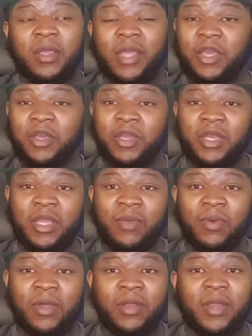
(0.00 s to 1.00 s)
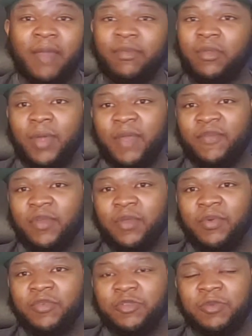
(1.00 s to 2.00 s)
They could need one after the way
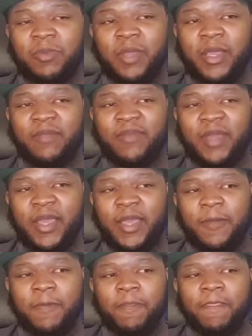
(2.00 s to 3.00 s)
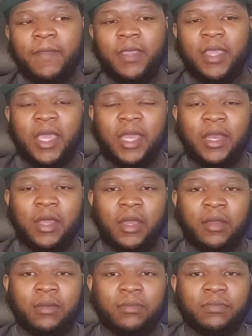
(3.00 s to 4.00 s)
Phillip Rivers has been playing of late. And,
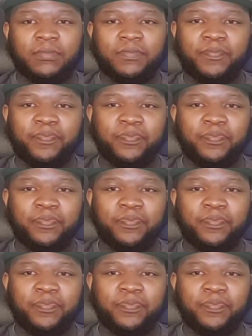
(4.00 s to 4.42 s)
um...